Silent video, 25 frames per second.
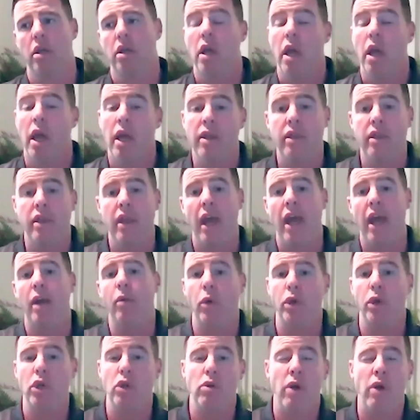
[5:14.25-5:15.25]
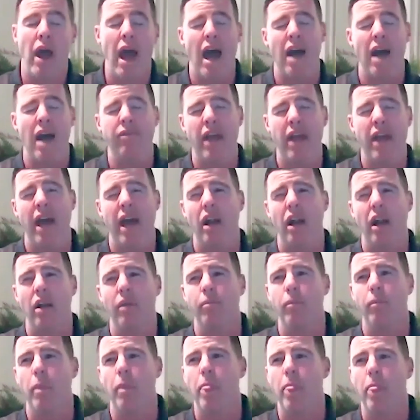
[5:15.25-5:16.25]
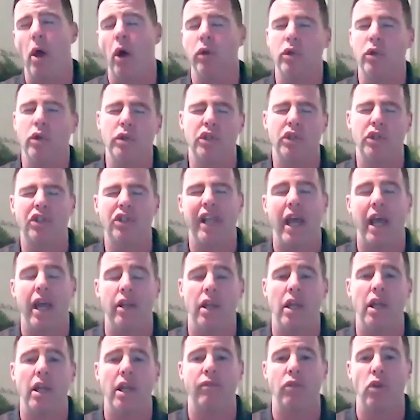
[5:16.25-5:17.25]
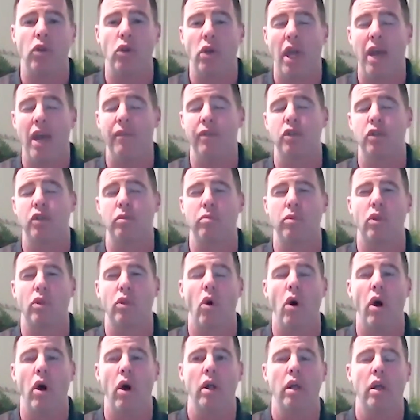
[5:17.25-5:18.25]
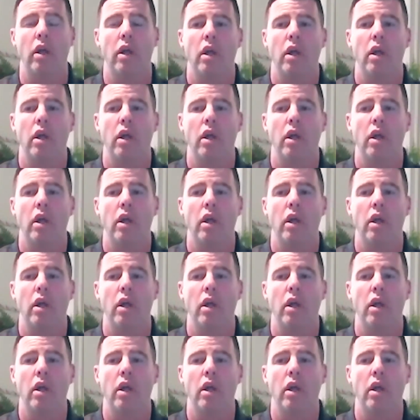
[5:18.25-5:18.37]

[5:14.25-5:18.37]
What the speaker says: And then when you have that understanding, after you gave it some thought,